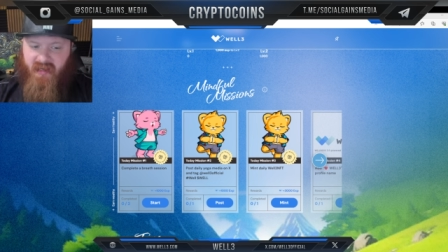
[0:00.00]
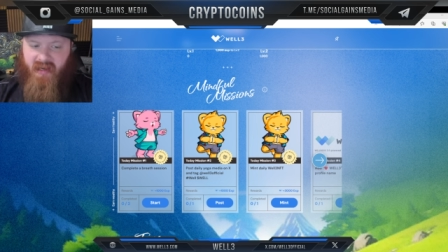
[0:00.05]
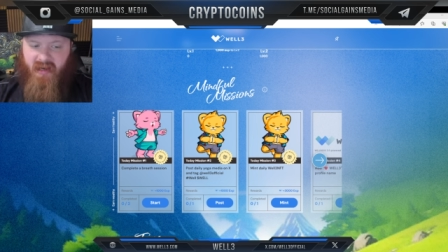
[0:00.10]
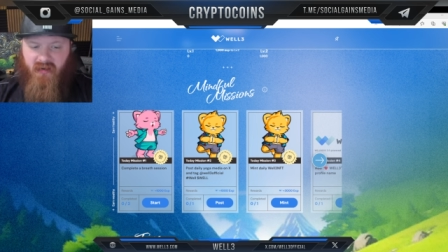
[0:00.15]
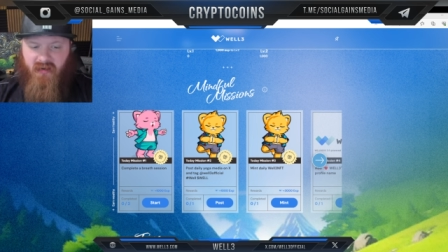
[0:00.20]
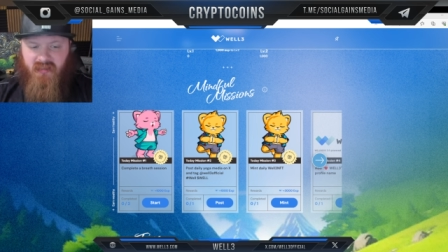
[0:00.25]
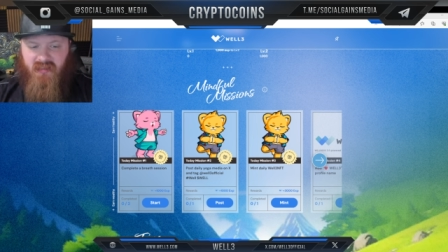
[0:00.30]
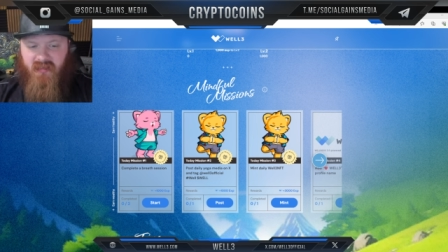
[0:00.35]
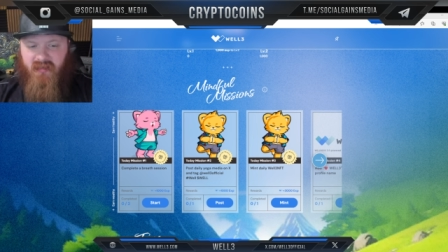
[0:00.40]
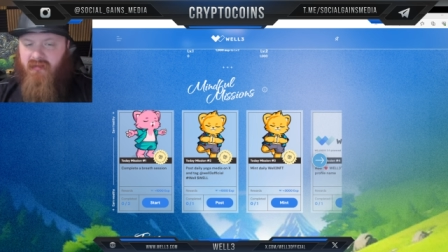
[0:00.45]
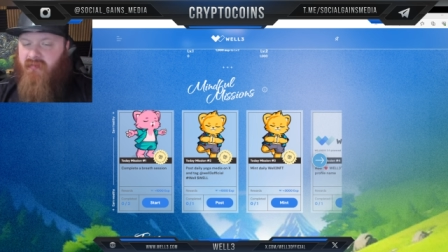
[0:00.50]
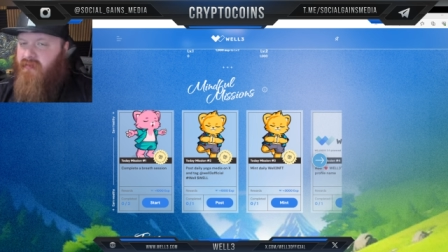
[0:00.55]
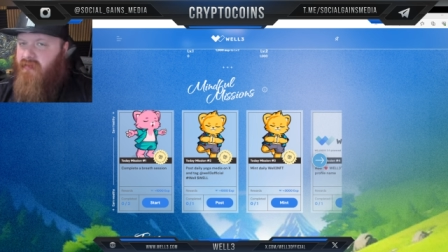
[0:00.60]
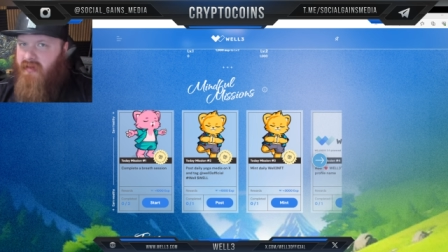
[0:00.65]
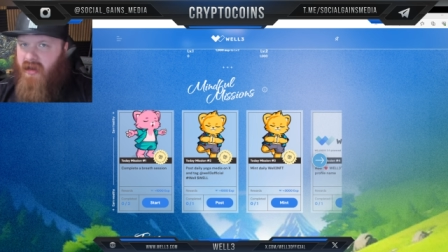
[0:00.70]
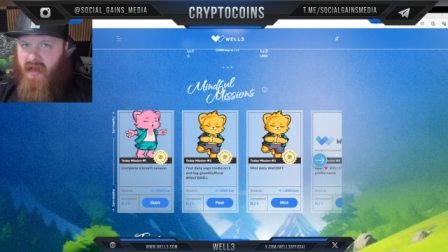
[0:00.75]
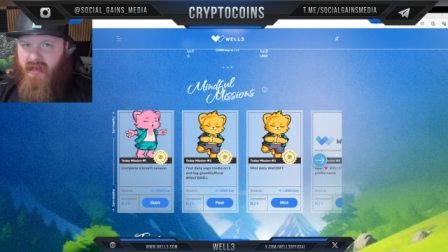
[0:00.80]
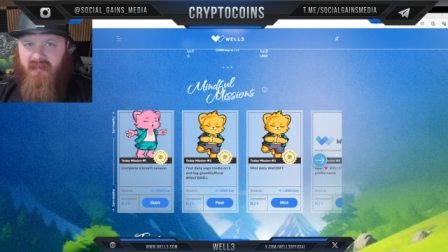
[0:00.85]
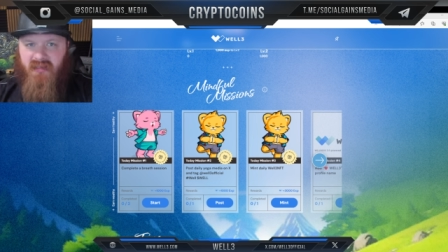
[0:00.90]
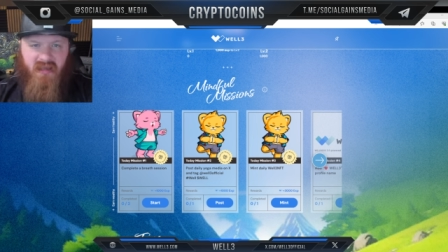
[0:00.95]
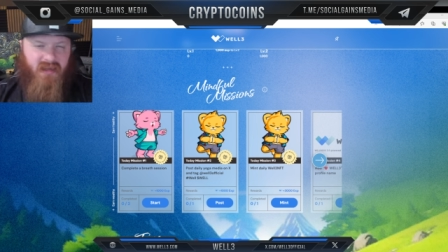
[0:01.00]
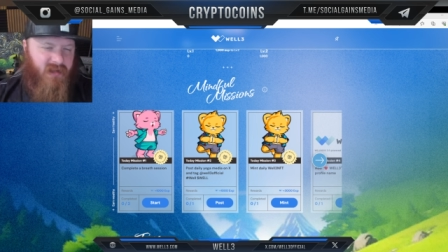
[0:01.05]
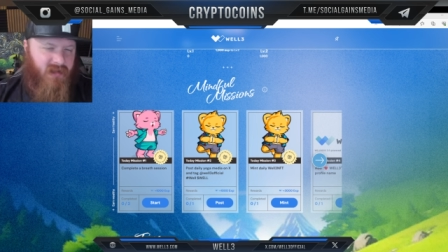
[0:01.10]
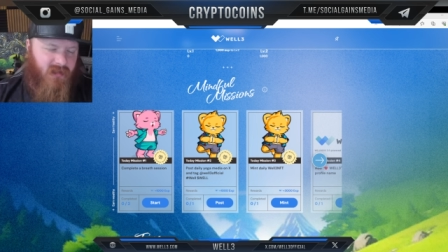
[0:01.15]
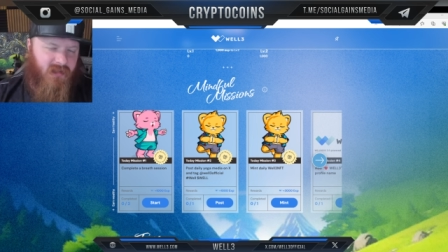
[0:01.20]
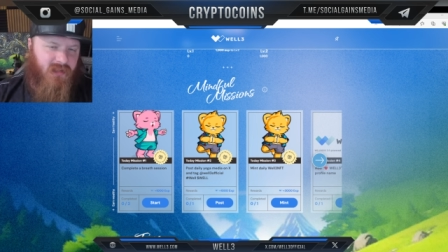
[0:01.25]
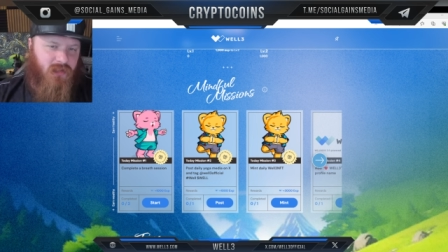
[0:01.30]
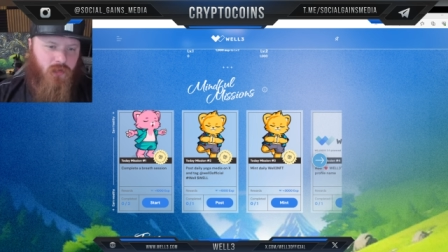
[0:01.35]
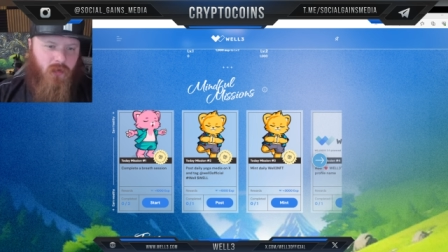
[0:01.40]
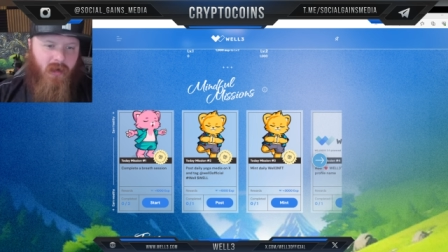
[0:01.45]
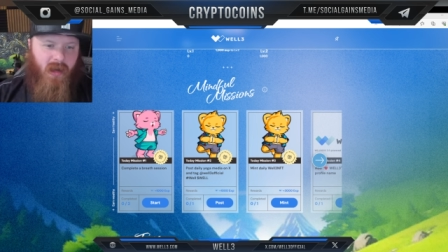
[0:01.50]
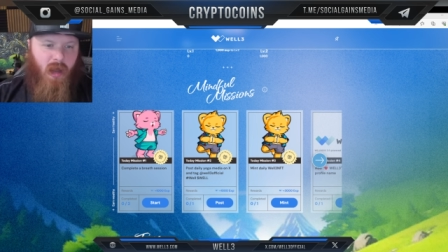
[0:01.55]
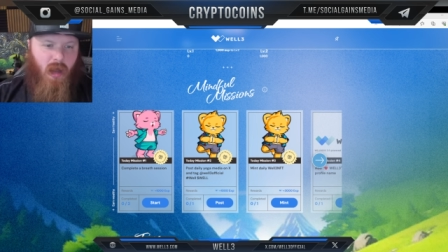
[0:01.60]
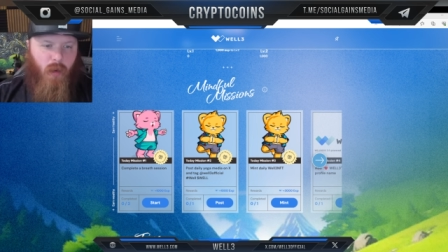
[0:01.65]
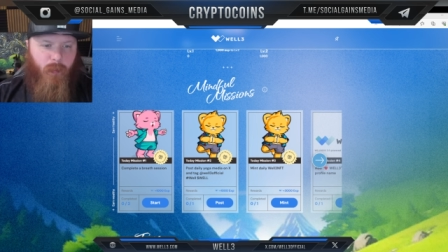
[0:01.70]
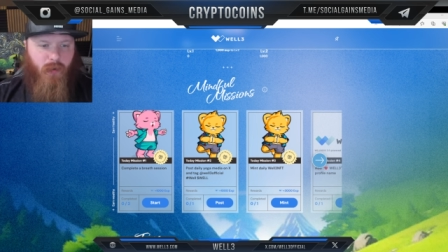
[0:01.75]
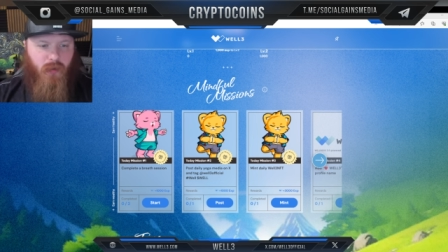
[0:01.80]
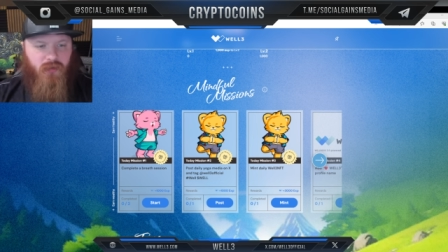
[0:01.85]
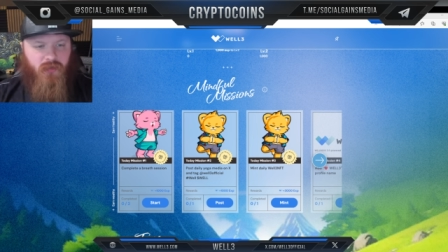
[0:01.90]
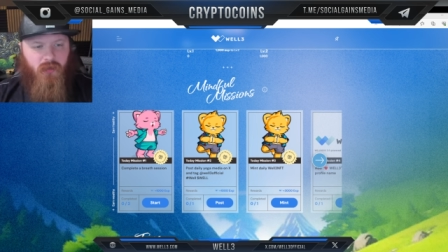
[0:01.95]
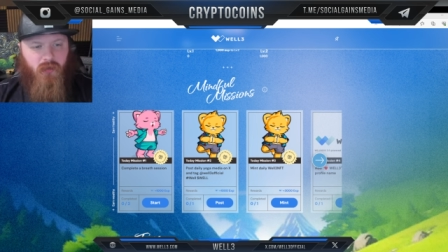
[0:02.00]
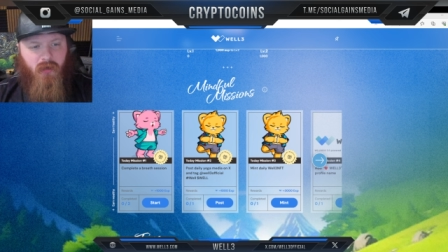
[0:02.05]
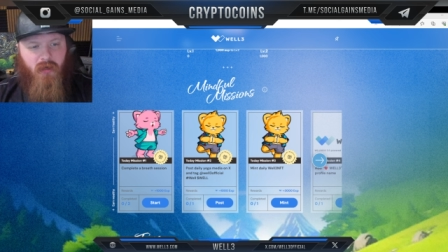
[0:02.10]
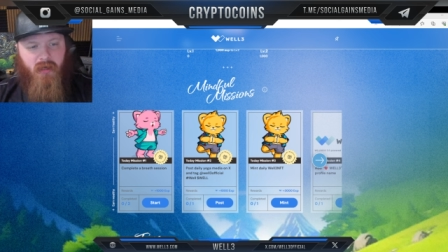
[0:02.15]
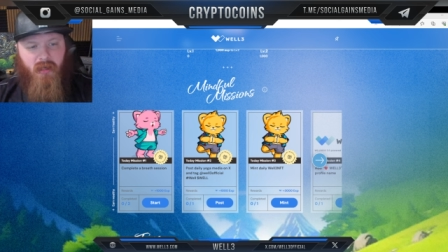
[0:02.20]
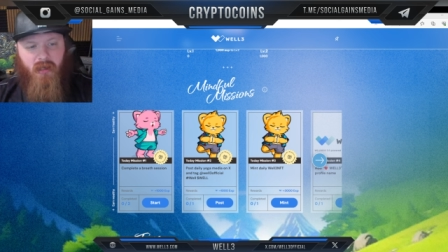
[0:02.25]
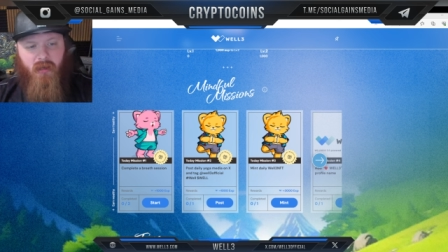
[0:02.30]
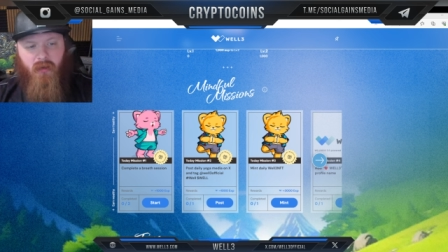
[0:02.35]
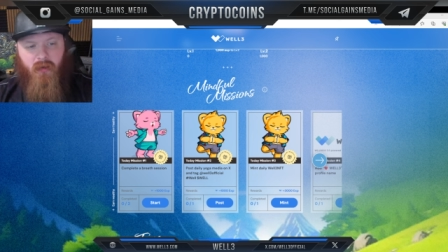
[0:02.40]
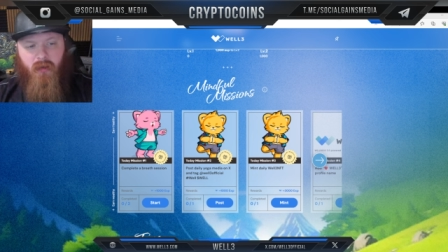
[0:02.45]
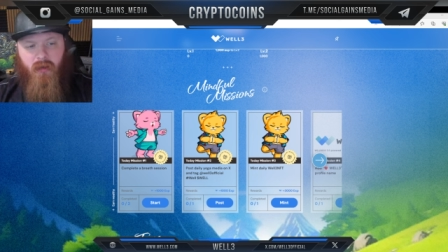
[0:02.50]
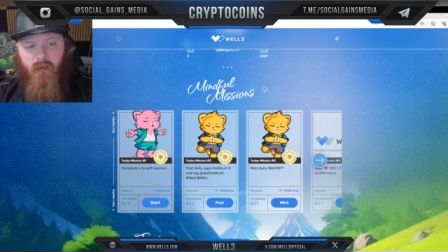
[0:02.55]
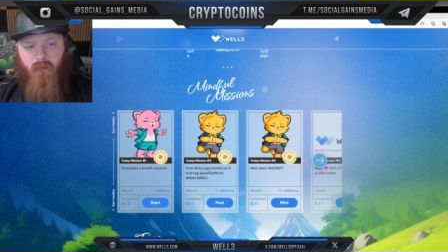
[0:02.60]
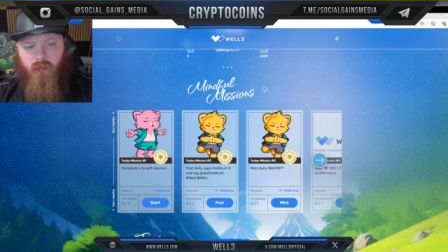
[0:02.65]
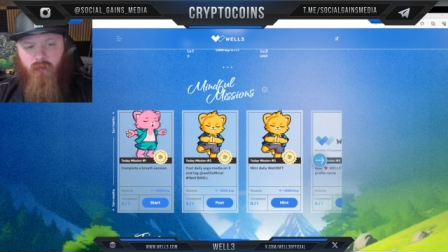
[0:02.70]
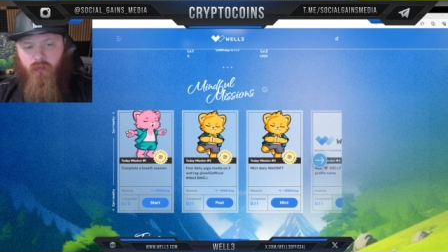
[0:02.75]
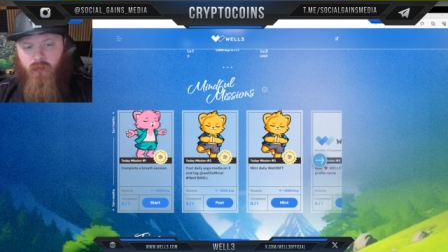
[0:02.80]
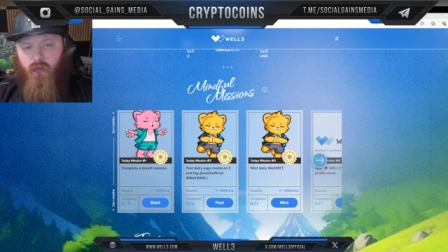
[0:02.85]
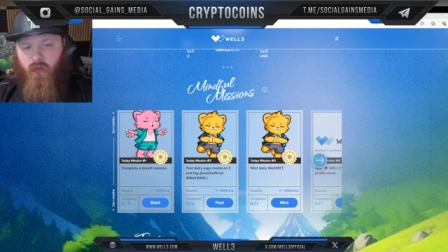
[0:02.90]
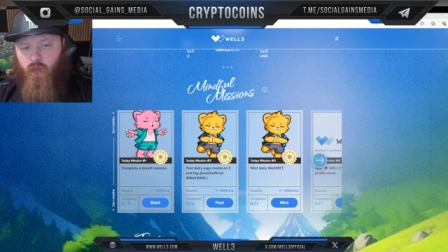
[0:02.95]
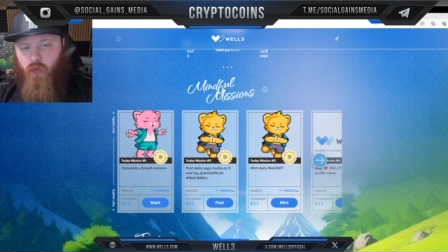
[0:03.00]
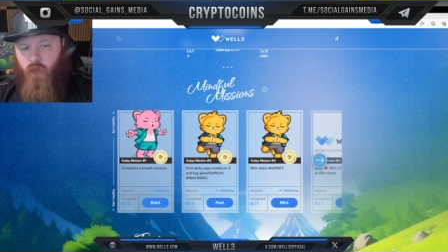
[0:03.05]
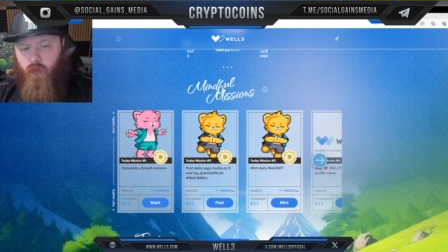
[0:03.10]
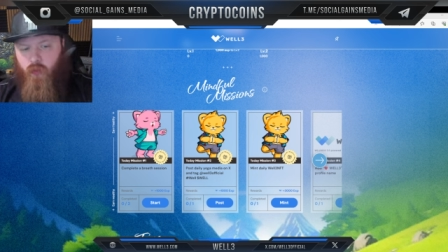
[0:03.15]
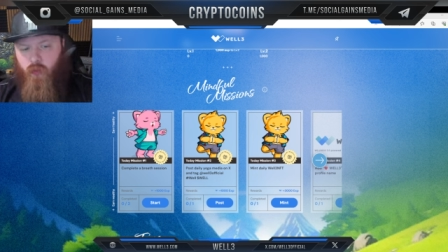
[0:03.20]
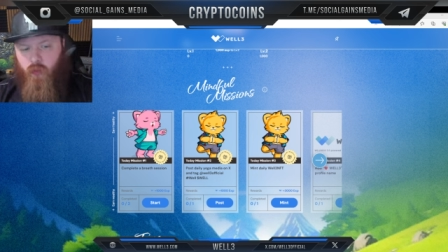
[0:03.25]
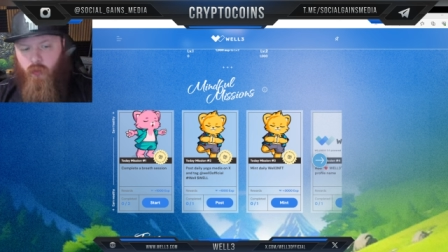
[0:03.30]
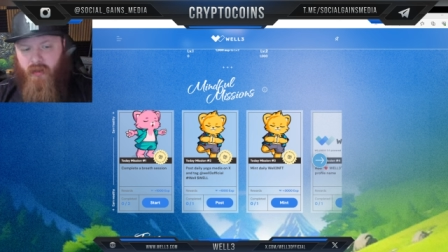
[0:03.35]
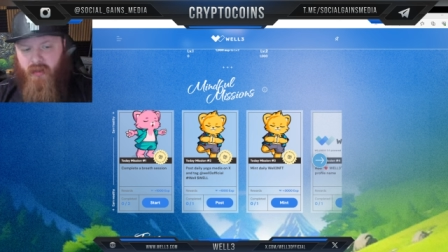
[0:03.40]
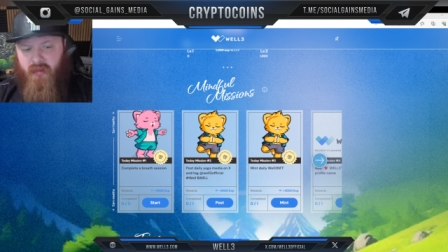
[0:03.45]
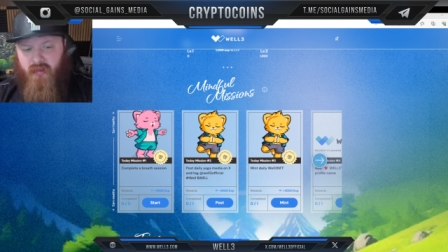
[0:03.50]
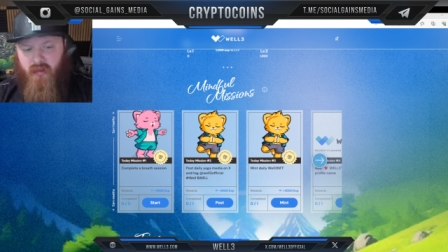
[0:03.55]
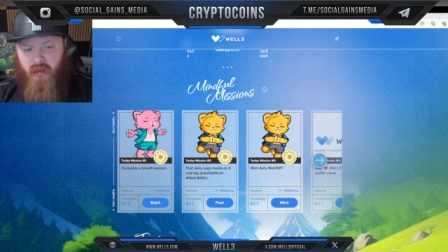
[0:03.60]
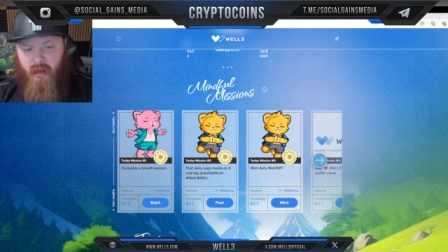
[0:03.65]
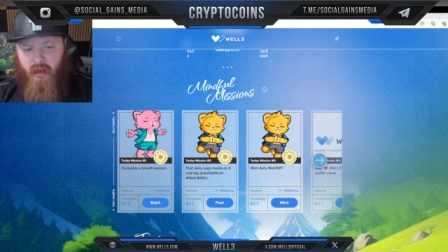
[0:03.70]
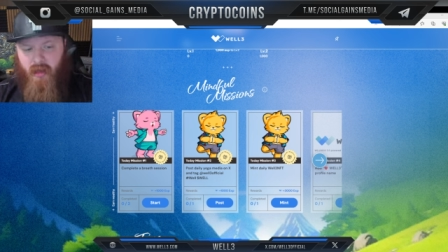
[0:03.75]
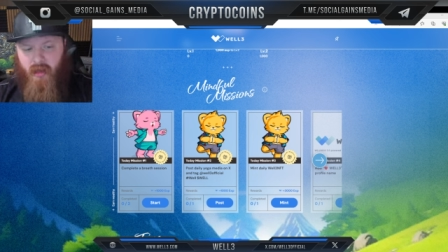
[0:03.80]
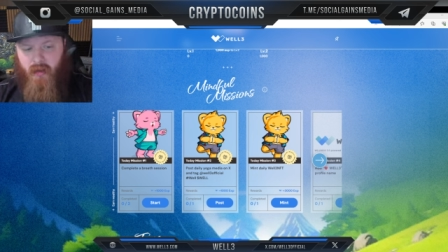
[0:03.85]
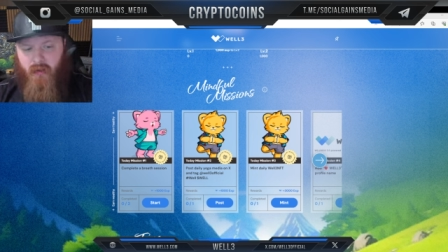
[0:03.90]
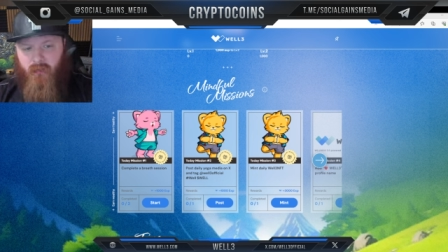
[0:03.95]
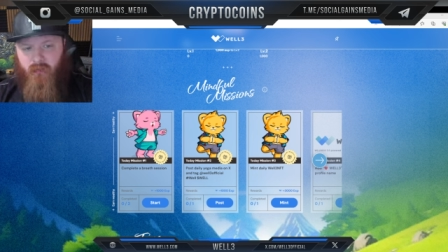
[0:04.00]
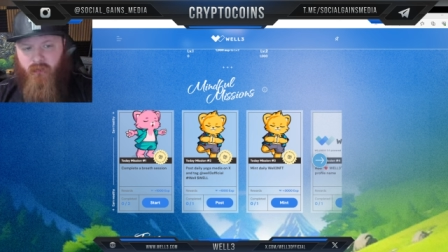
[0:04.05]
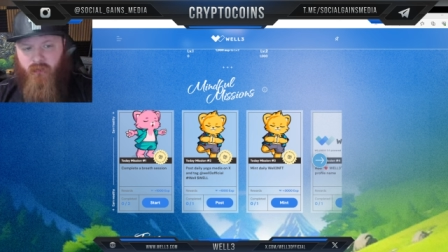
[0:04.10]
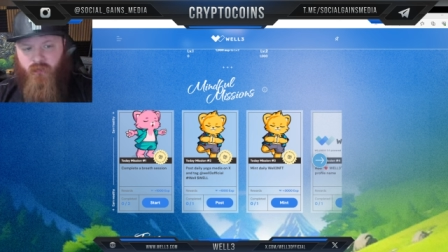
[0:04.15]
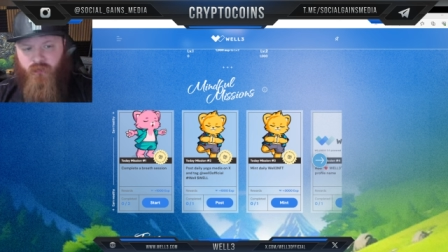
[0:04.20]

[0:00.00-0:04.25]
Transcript: here is a nice industry opportunity with uh,